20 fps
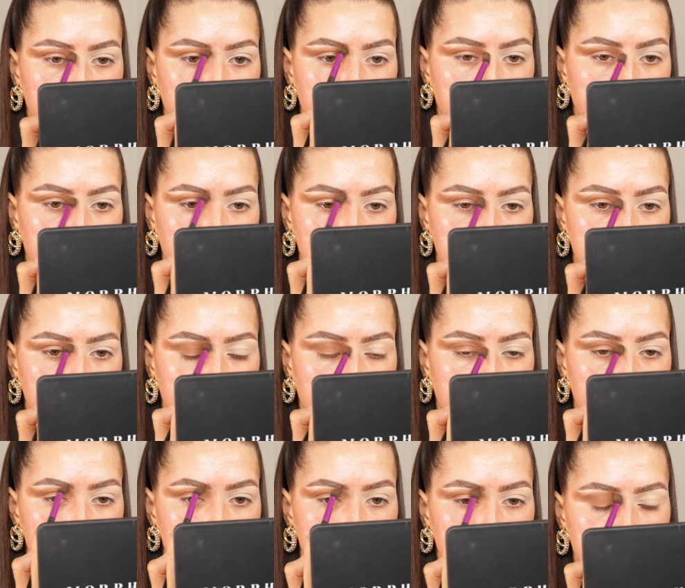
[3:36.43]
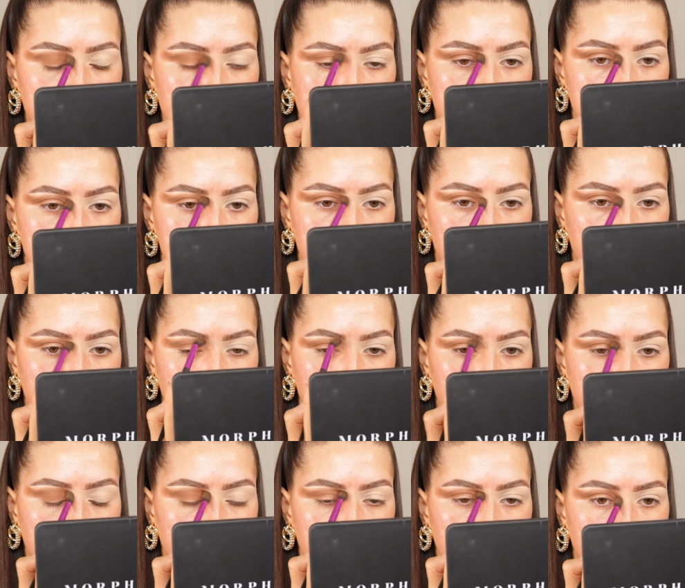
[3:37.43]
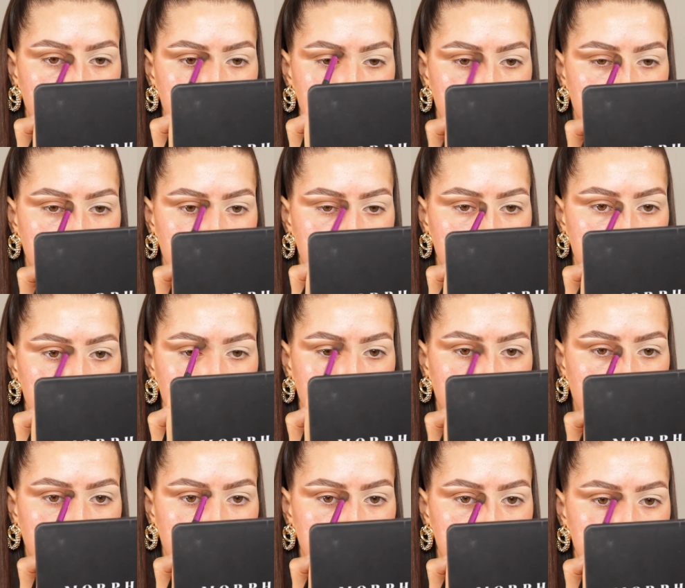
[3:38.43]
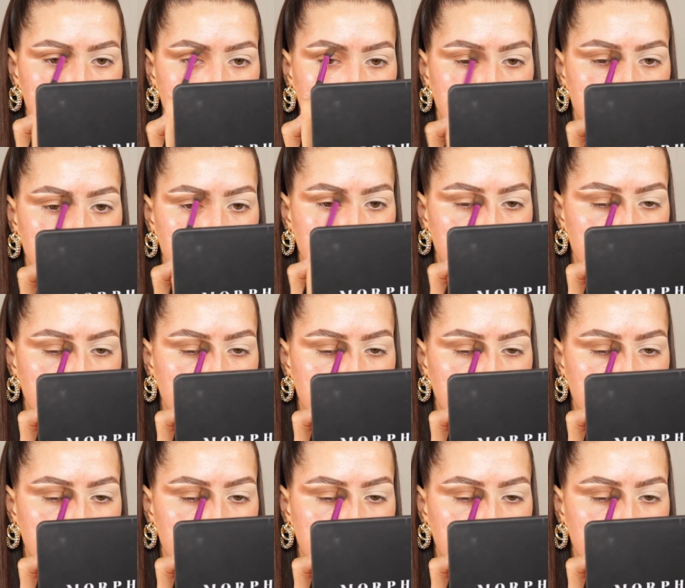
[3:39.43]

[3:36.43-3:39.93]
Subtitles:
because it creates some nice depth for my nose contour later.